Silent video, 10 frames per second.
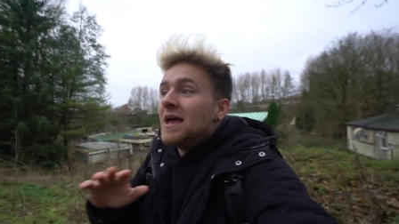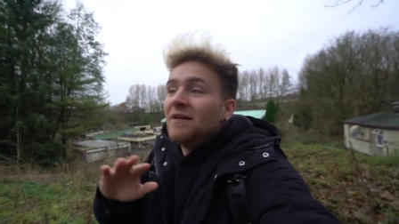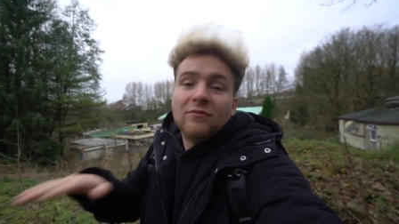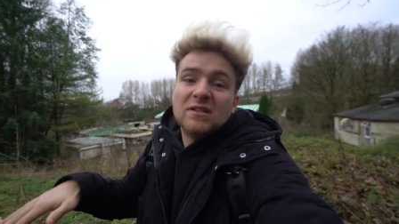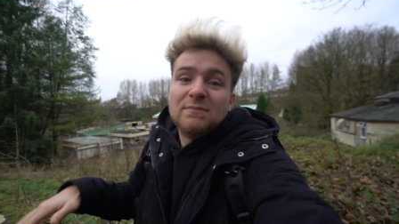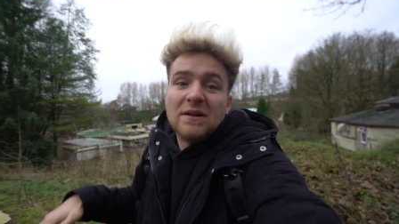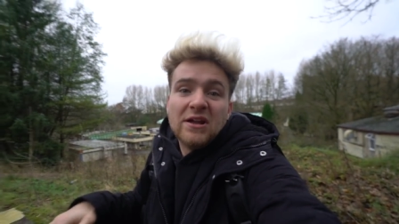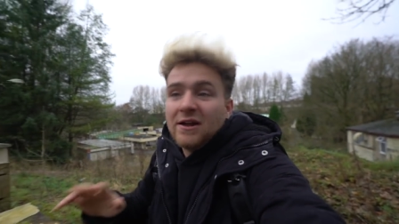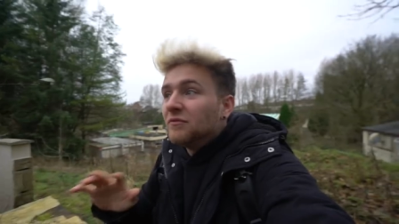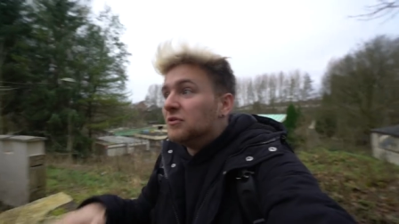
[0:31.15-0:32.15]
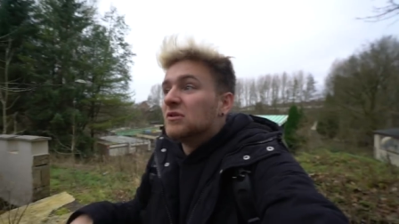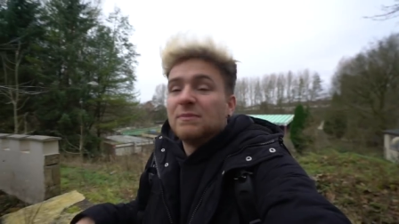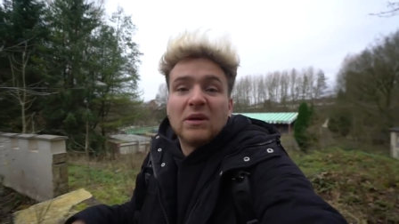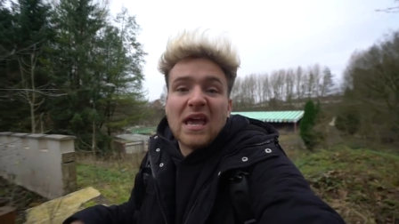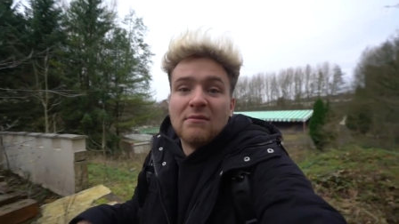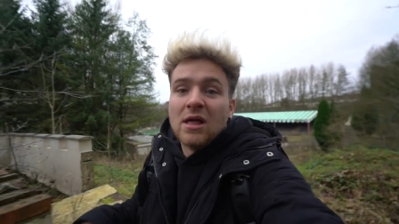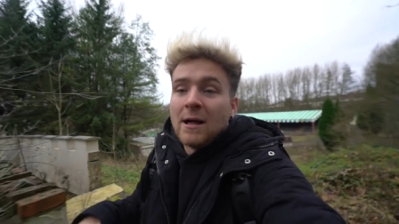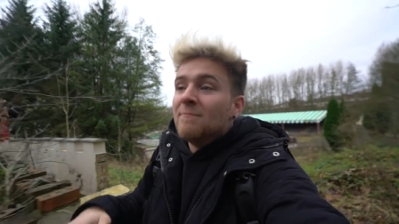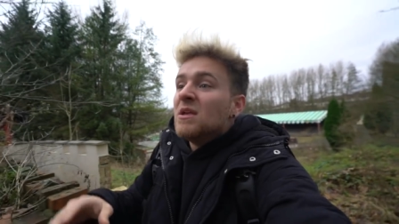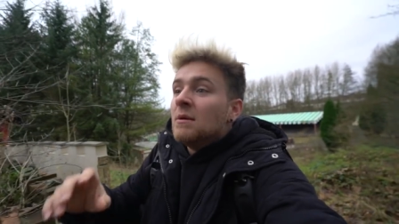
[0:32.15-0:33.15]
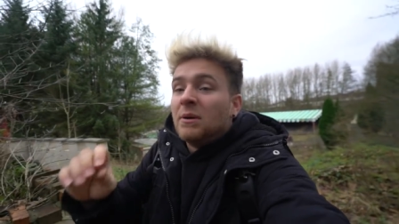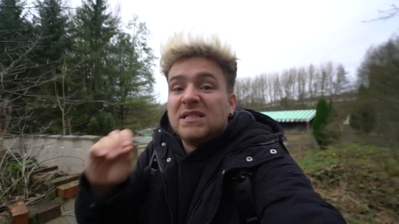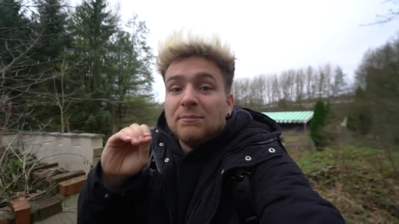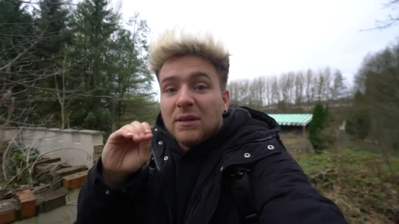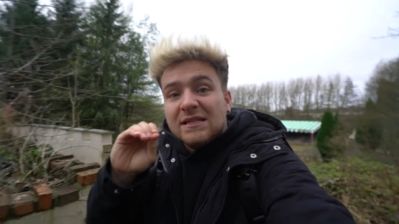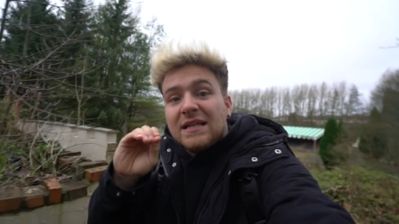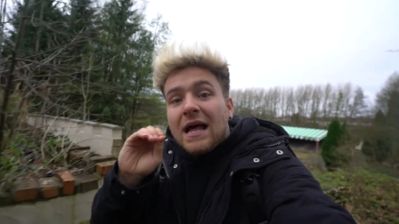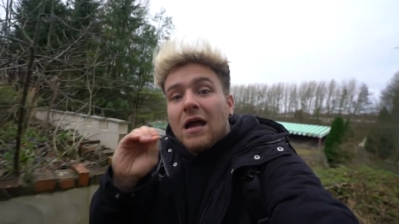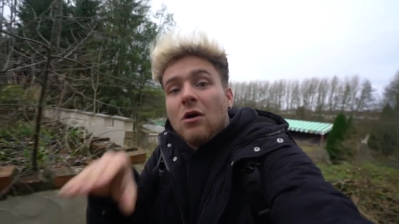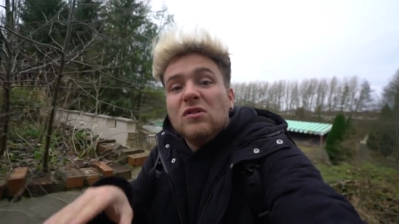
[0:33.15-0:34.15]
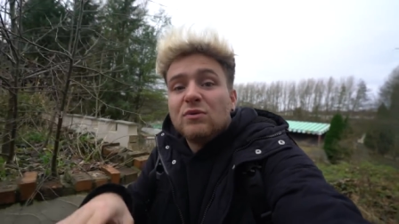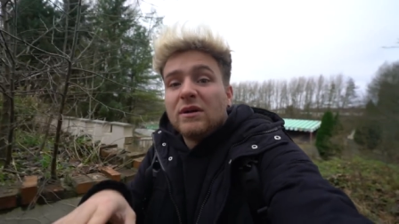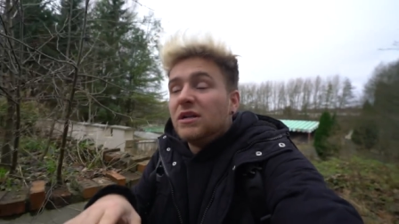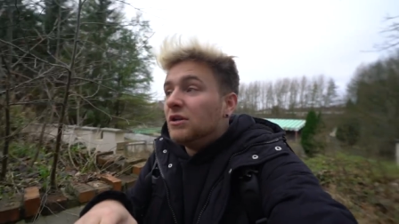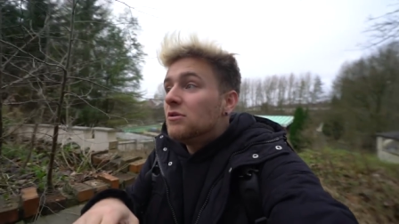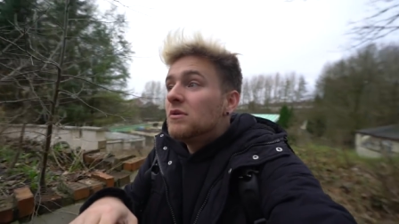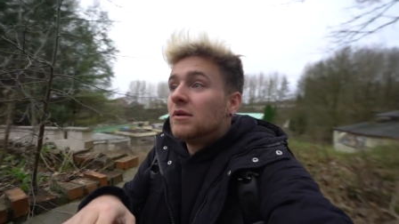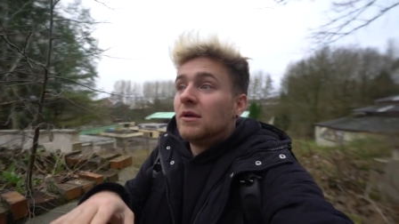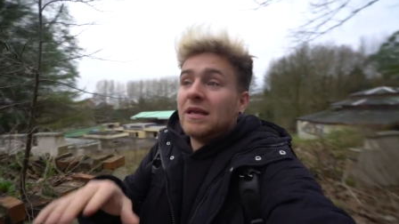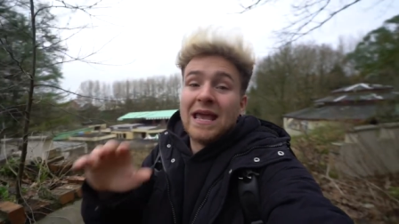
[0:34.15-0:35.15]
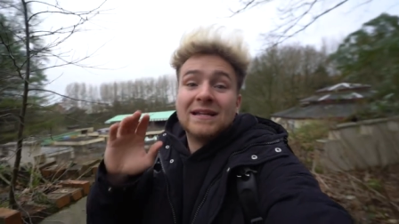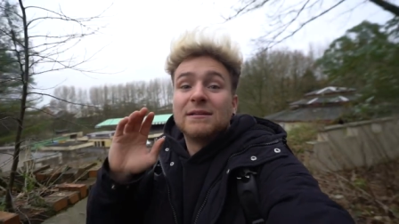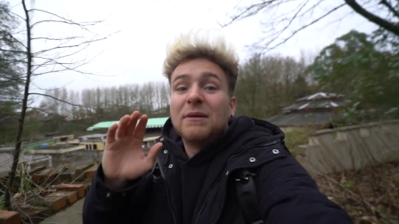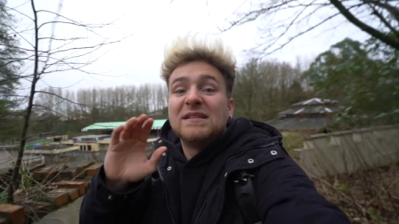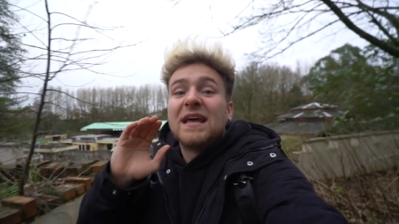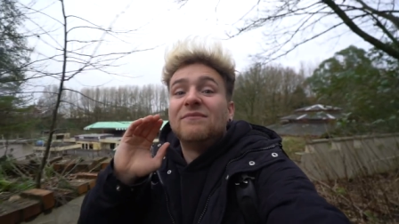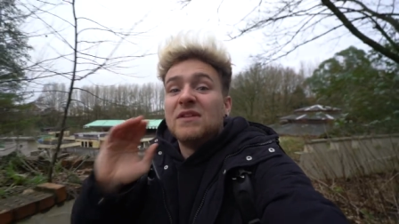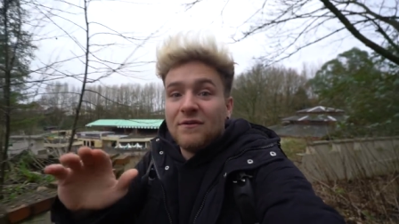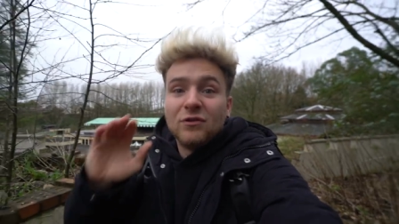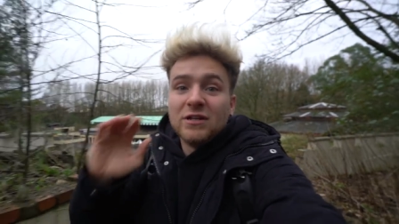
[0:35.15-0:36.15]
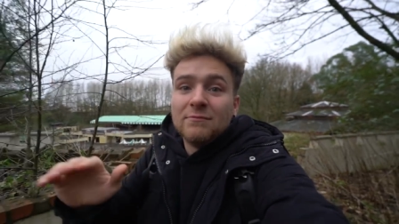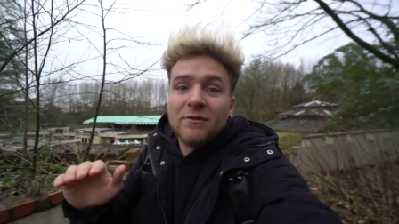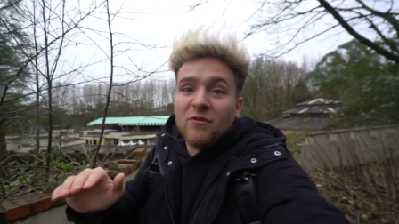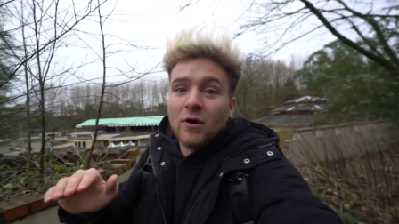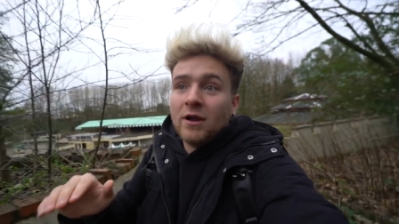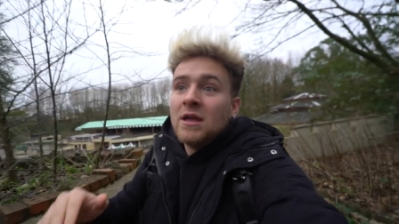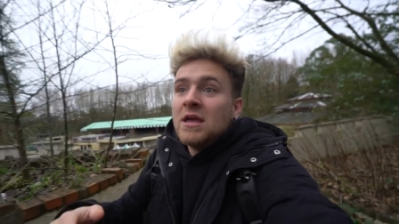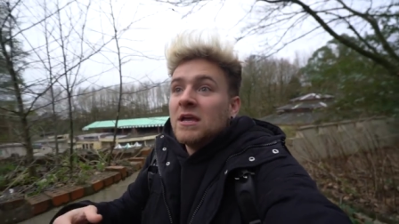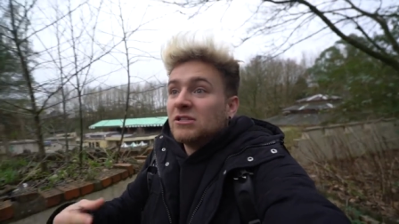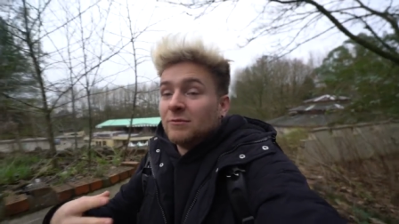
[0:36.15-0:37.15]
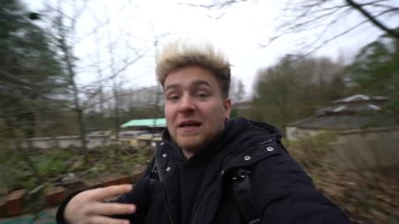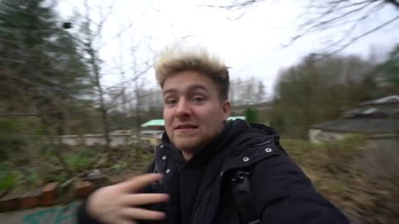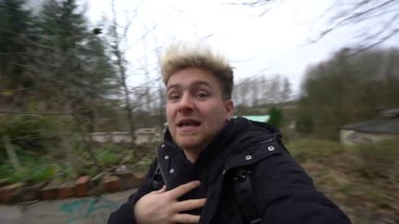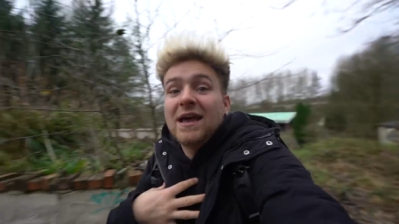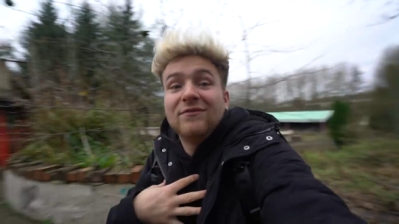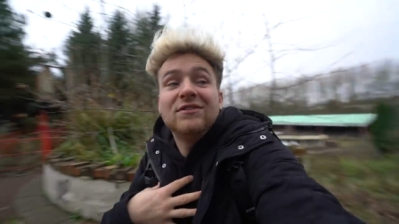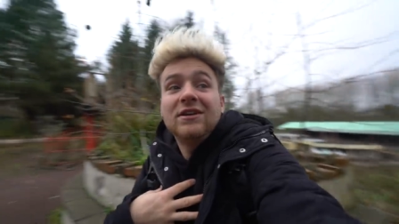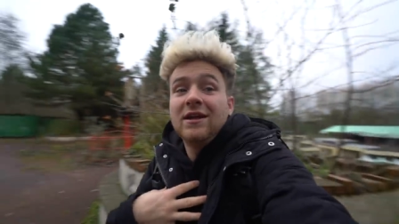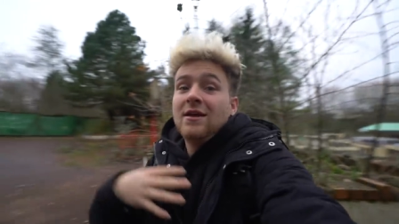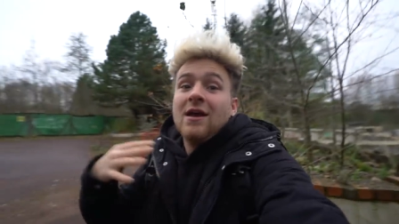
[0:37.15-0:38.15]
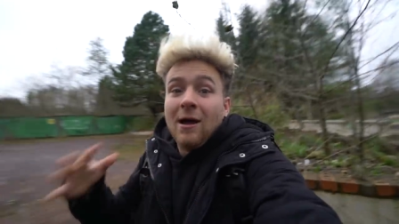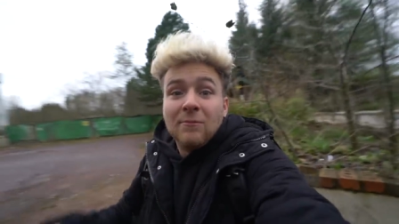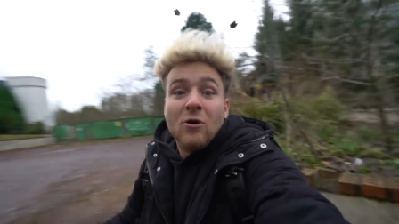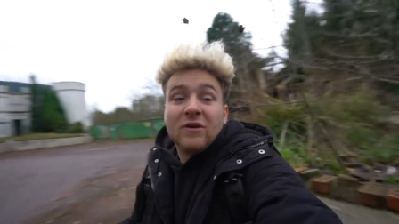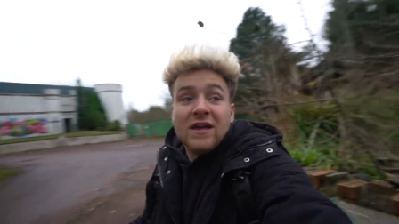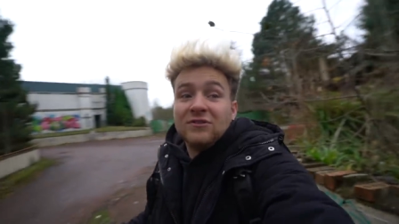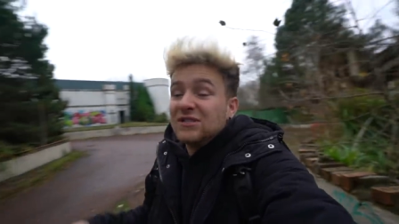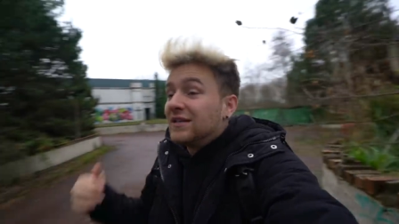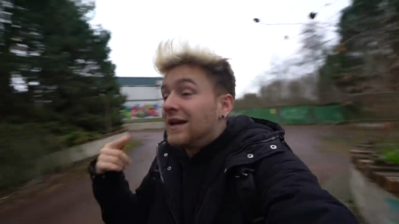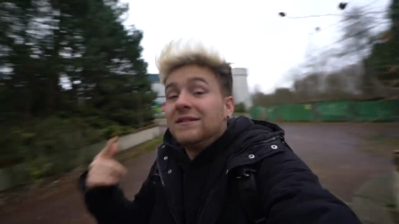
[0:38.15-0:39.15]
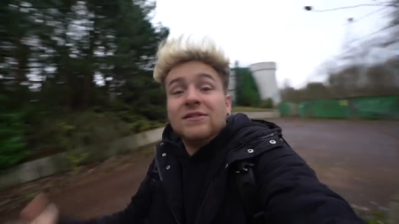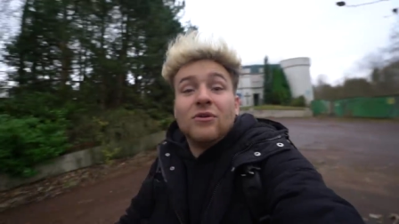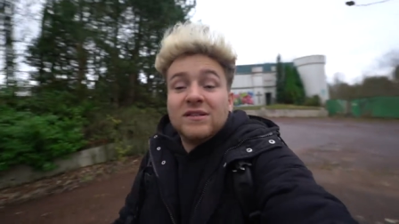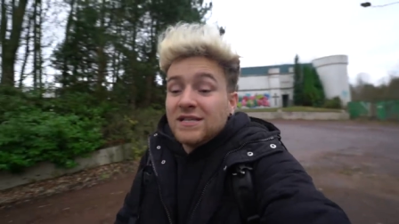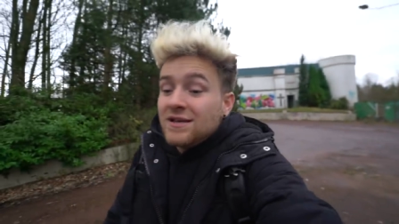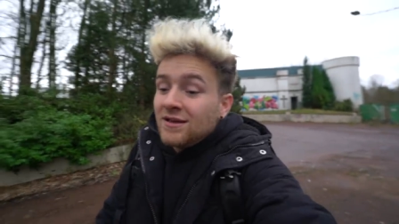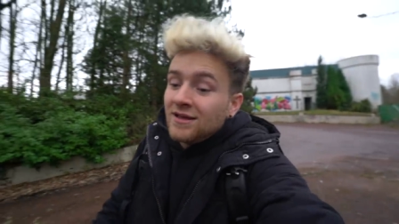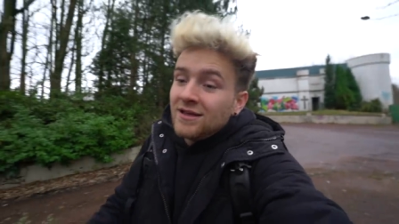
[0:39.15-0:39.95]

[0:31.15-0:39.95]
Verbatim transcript: Everyone's been here, everyone knows about Camelot, but it's a place that I always wanted to do, and it's a place I've never done before. So because I haven't done it, I'm going here just like I did Noisy,